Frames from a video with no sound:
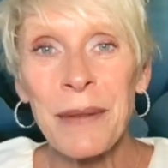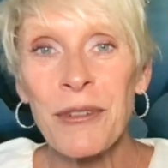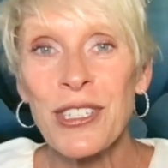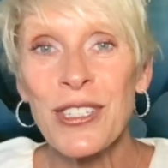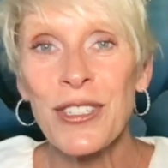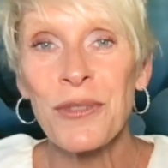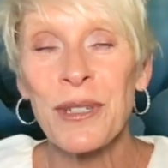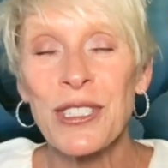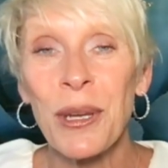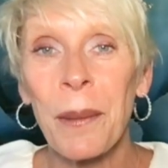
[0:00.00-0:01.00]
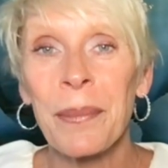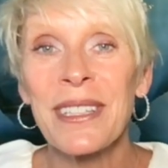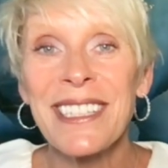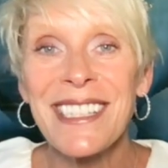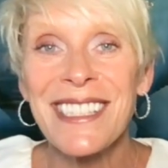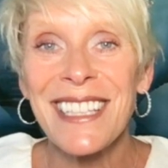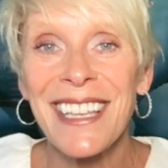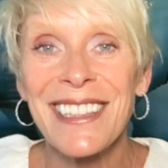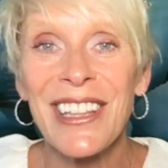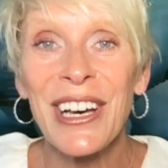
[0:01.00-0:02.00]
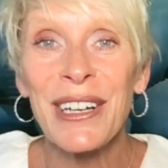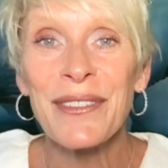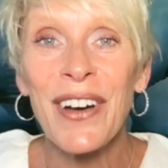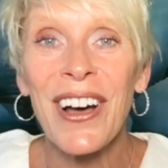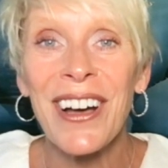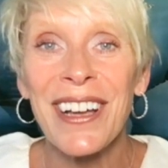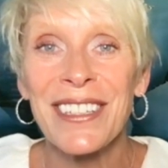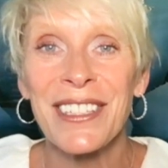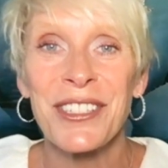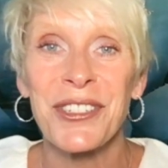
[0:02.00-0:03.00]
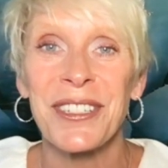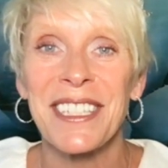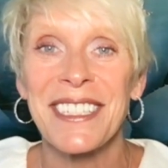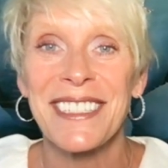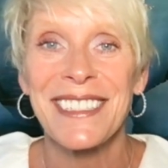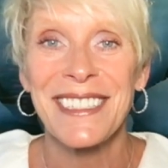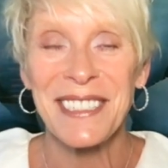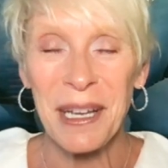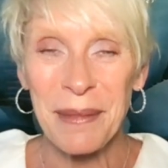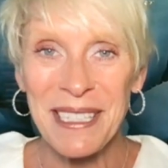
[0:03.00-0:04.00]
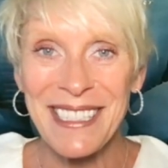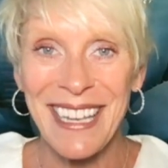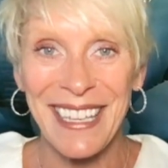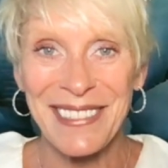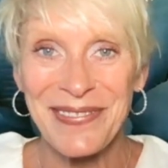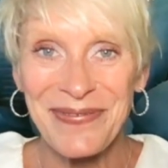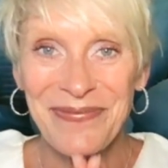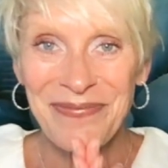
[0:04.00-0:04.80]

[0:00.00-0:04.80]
I'm wishing you much bliss and love on the journey. Namaste.